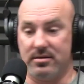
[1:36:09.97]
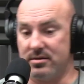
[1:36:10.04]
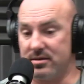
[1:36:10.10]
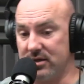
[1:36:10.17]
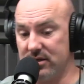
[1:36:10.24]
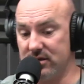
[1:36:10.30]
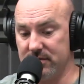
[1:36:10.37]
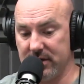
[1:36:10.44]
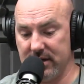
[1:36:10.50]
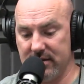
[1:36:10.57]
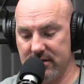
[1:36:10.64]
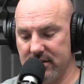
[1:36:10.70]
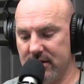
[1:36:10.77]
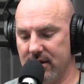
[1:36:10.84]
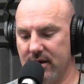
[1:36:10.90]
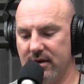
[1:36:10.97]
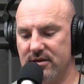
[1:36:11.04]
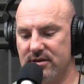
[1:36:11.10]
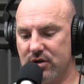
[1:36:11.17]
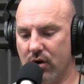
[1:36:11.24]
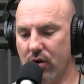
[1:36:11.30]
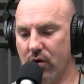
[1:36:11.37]
Excuse me.
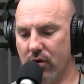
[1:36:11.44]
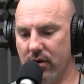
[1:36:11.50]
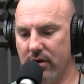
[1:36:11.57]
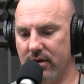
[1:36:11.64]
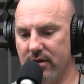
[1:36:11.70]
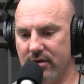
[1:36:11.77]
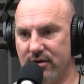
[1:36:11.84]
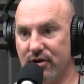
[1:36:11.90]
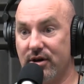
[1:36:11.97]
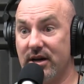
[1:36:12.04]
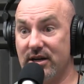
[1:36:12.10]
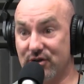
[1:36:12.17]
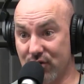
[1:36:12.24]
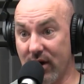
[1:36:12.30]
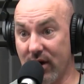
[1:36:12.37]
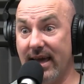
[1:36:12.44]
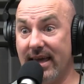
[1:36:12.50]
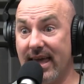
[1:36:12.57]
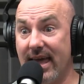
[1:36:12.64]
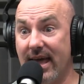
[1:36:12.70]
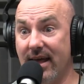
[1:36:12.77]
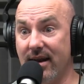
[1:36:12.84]
So they're going to try
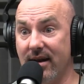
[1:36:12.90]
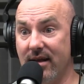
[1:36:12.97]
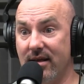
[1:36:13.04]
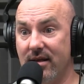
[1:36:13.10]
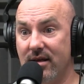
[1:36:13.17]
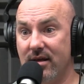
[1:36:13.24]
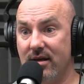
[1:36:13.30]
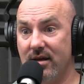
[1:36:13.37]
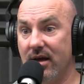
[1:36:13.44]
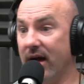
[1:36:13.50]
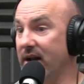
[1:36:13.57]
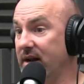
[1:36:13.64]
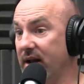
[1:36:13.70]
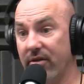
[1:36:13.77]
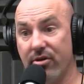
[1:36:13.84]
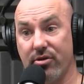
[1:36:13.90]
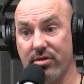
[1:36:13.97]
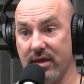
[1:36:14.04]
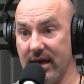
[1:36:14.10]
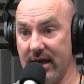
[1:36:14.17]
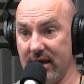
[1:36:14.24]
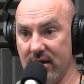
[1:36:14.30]
again. Right. Another
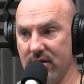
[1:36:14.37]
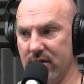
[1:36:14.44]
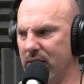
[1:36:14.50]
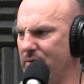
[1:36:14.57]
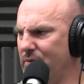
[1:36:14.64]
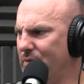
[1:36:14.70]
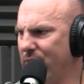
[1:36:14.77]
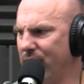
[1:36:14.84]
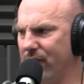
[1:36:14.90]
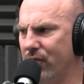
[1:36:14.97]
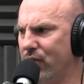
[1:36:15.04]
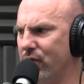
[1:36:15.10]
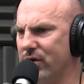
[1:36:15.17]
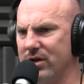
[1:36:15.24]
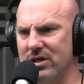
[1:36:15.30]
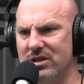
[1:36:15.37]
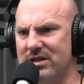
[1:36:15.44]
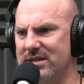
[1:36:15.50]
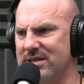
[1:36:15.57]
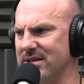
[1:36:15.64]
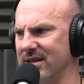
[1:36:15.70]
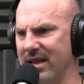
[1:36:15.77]
thing. W- weren't you
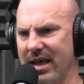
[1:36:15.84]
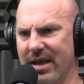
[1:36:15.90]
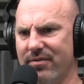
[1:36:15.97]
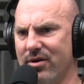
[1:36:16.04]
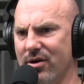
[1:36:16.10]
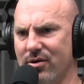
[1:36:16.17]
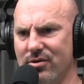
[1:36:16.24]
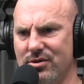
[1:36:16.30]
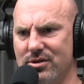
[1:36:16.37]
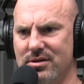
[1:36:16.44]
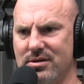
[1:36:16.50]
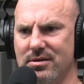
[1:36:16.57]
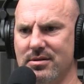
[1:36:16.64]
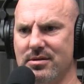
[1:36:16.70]
just a life coach?